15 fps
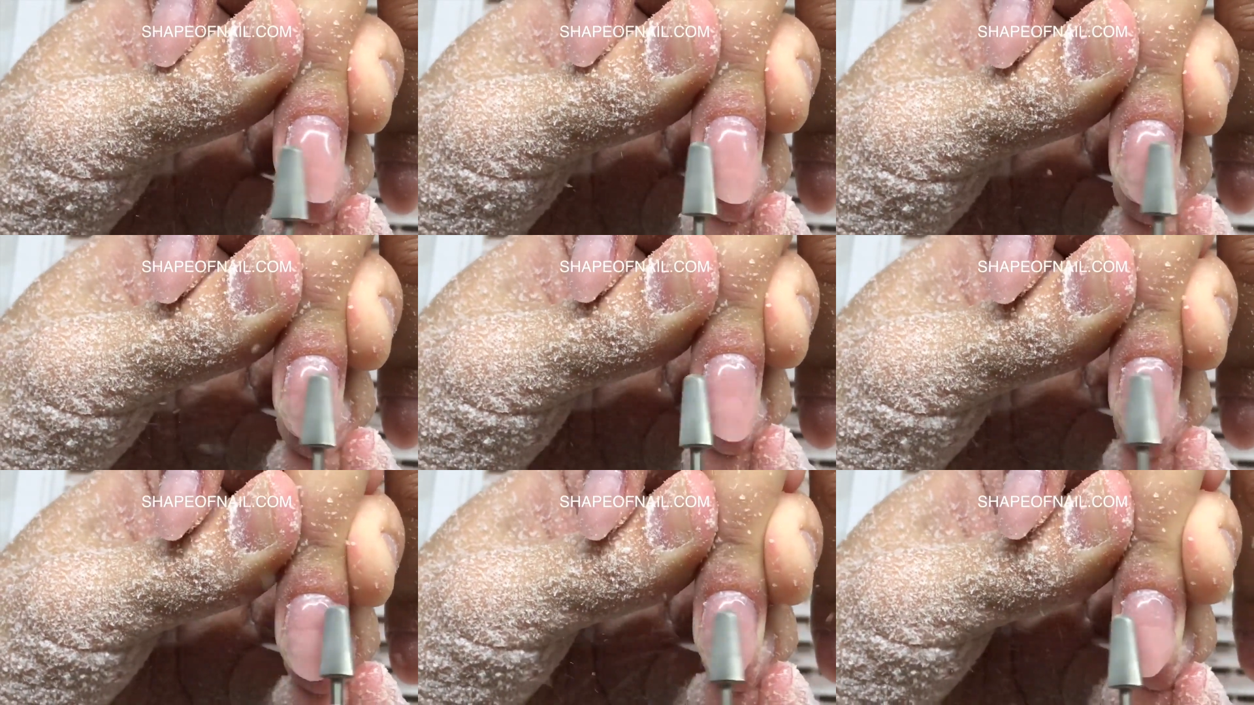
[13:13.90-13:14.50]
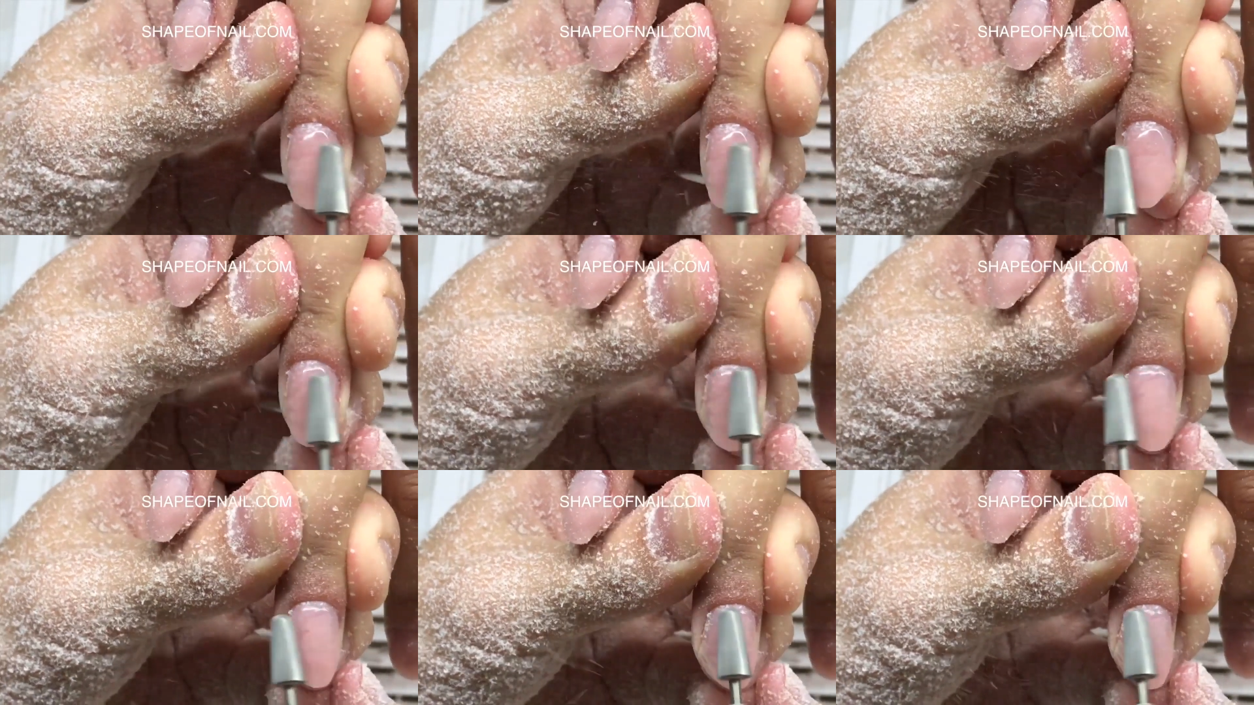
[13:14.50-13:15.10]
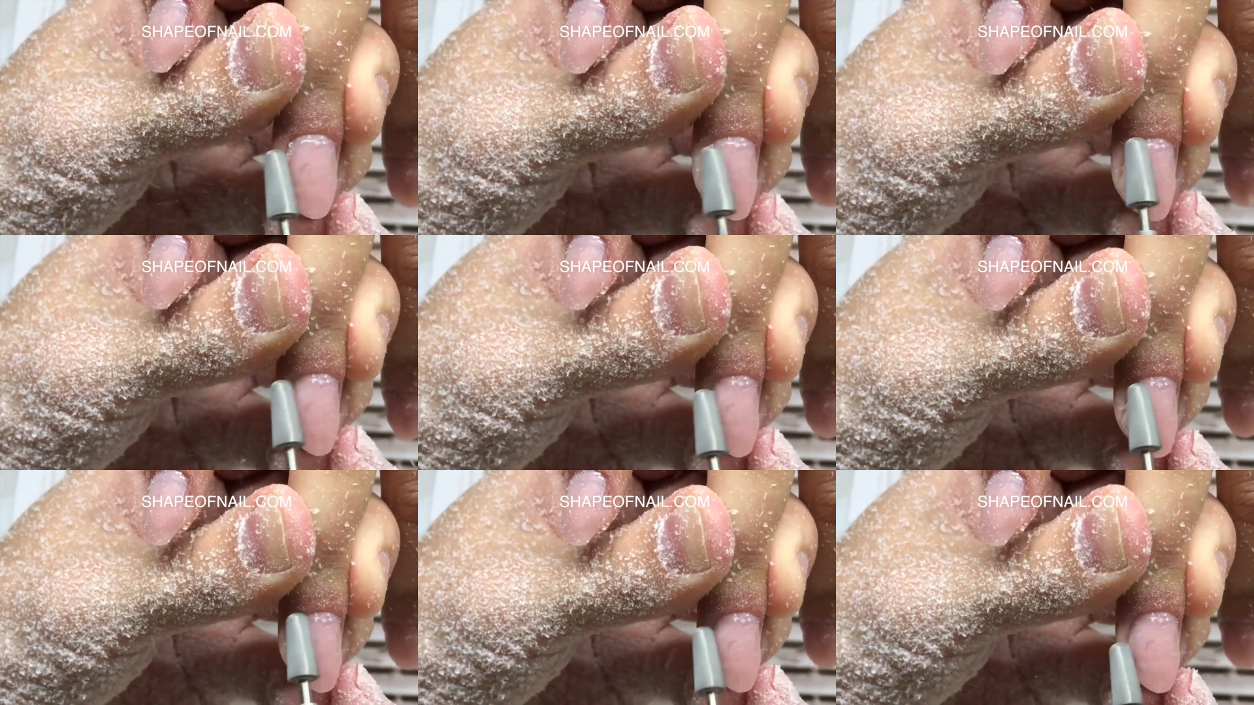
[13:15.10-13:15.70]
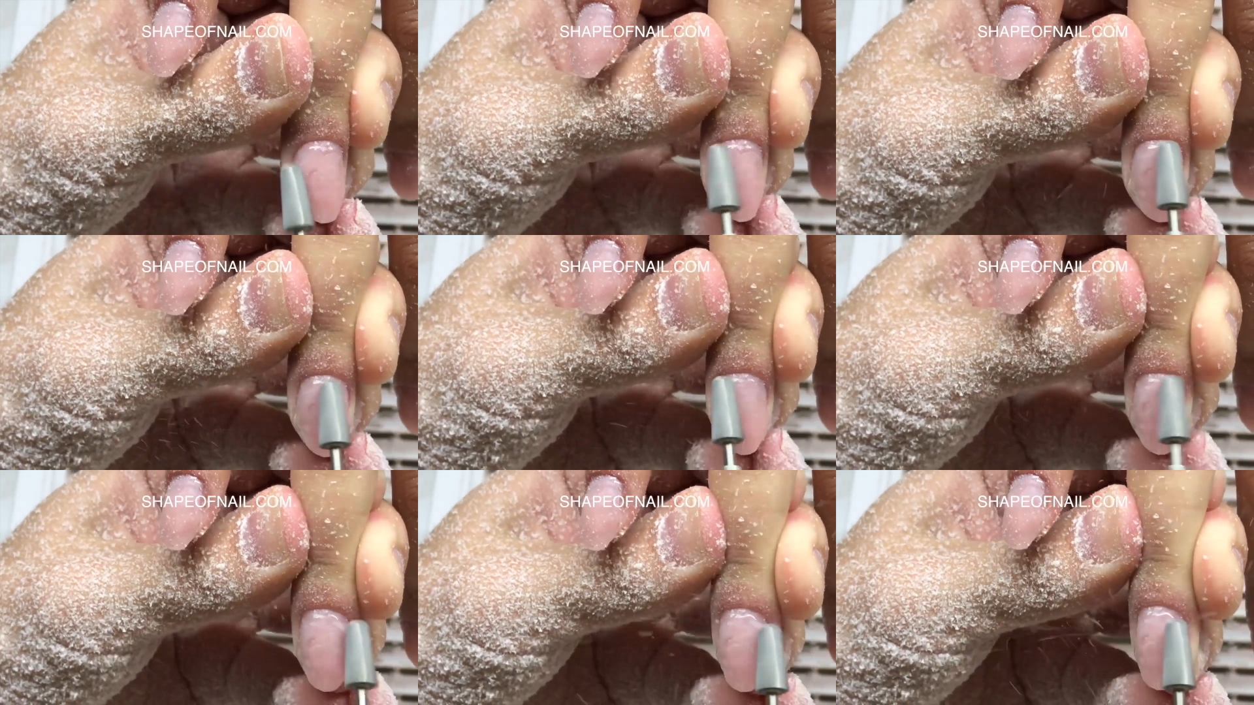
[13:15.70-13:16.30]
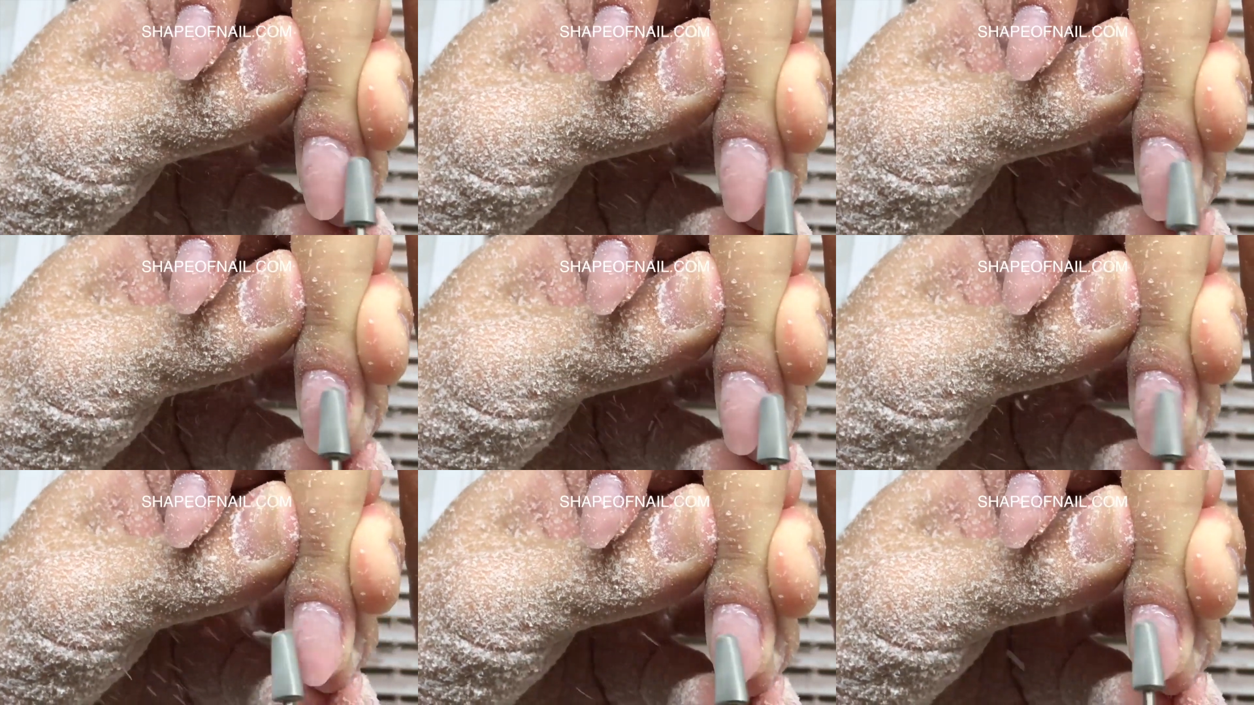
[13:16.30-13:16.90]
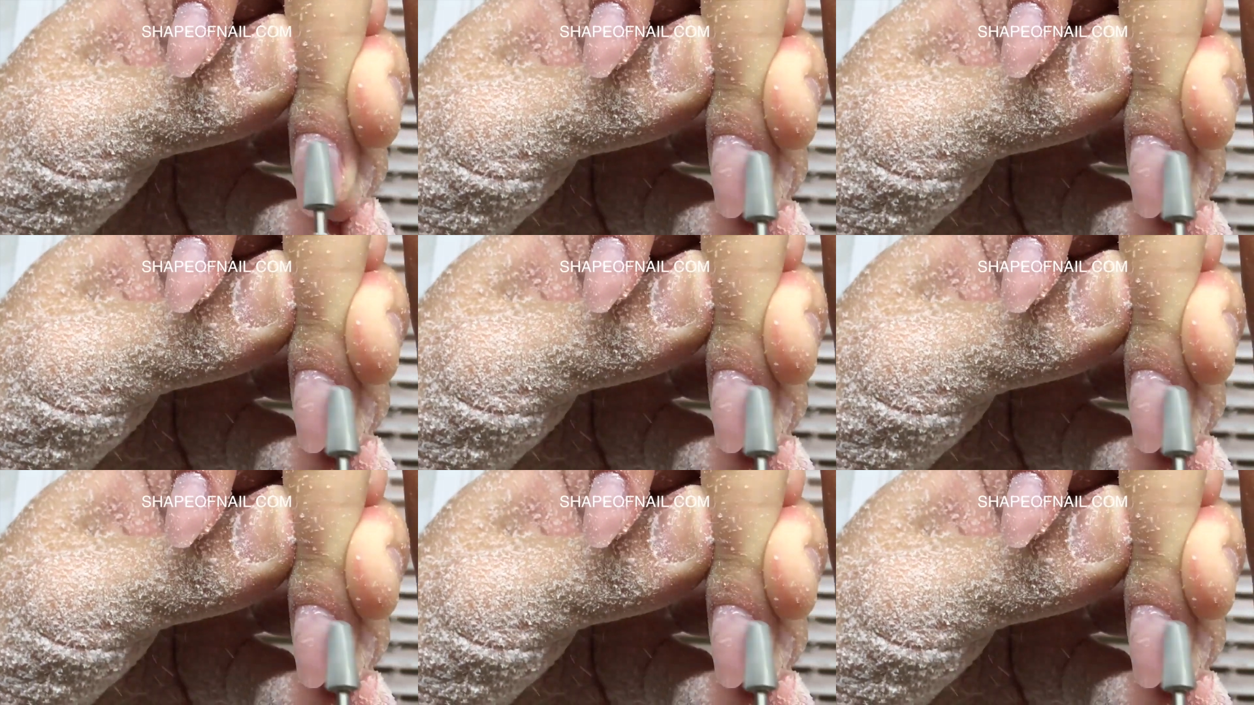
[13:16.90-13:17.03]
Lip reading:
Nobody's mouth can be seen.